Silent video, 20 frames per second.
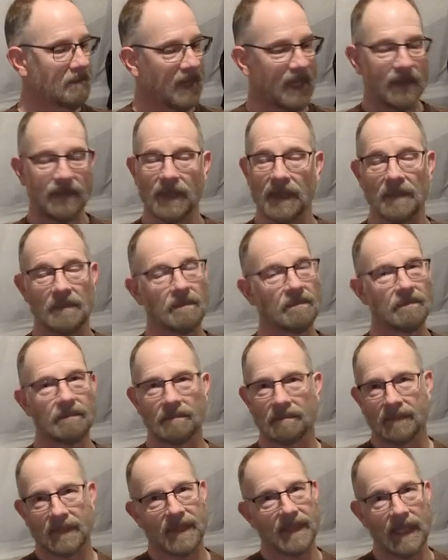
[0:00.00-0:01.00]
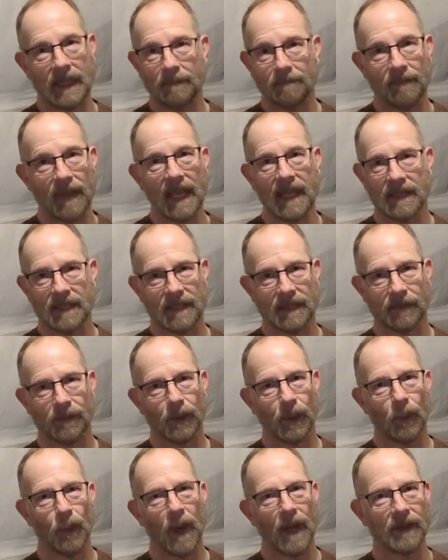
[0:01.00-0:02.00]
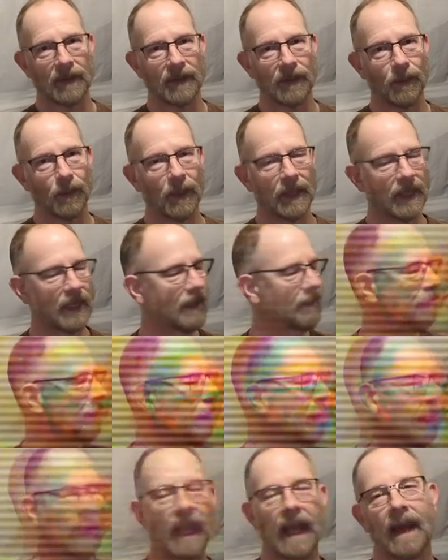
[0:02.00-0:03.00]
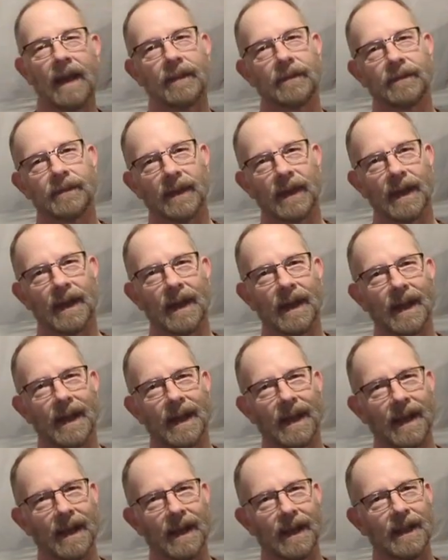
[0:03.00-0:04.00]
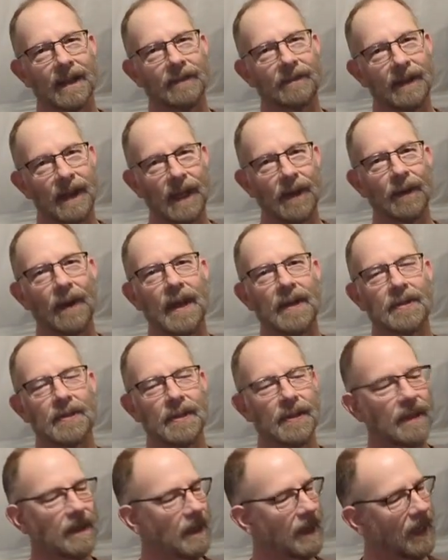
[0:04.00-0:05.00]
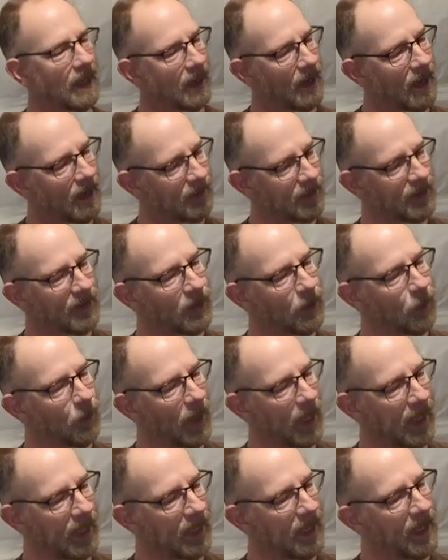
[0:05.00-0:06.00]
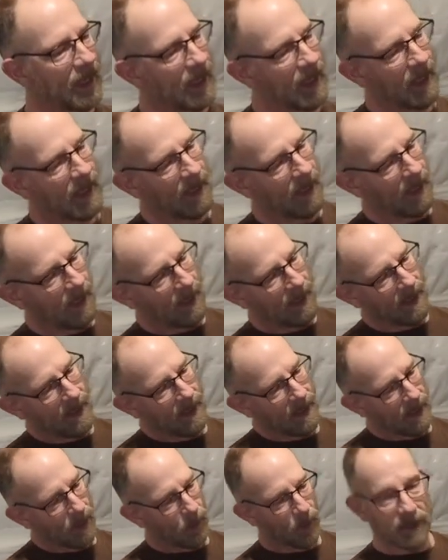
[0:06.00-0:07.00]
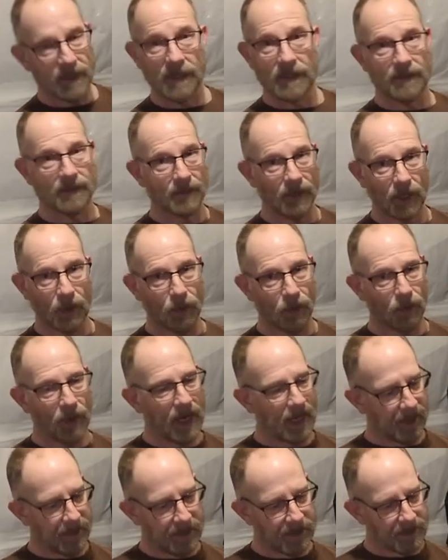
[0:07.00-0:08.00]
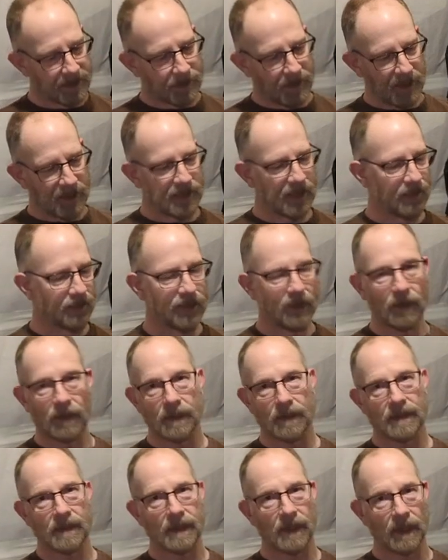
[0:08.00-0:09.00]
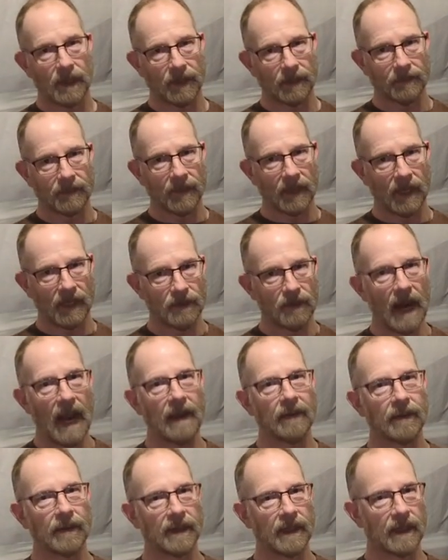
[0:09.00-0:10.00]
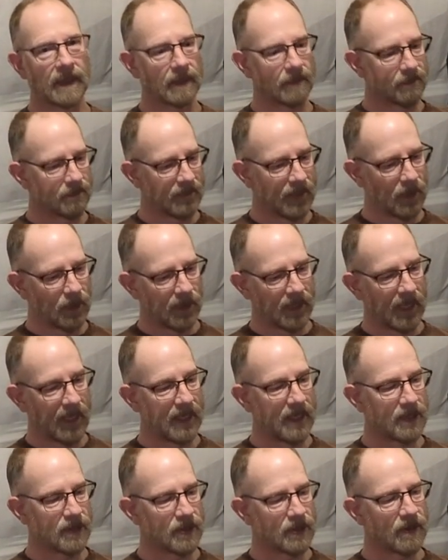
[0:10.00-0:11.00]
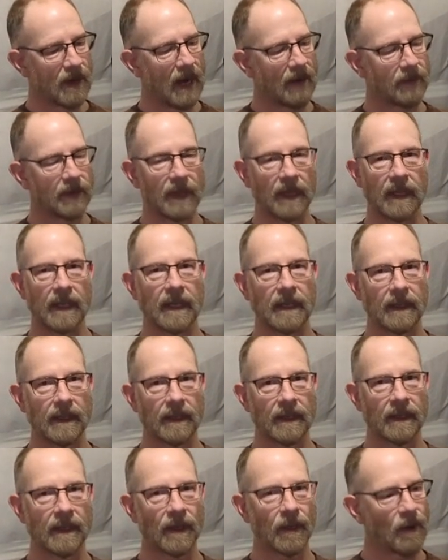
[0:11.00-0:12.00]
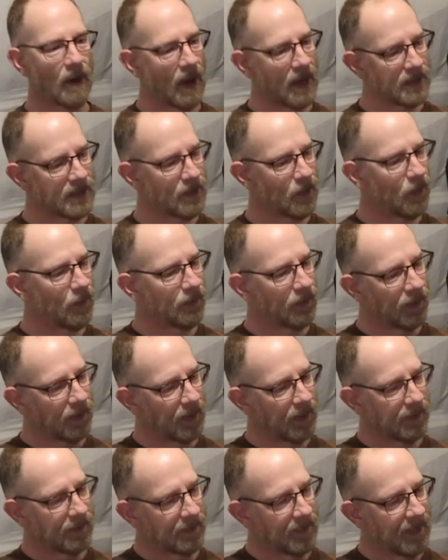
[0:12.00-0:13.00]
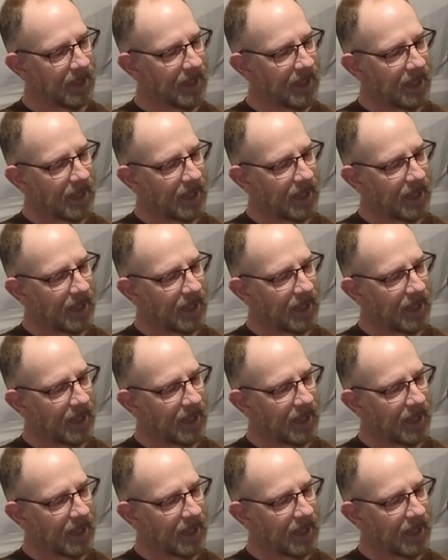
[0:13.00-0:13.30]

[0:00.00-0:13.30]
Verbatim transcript: even deep bass if we want to with it. We have a configuration of a two-way, which is great, especially if you're using a driver that, you know, an 8-inch driver that can cross over and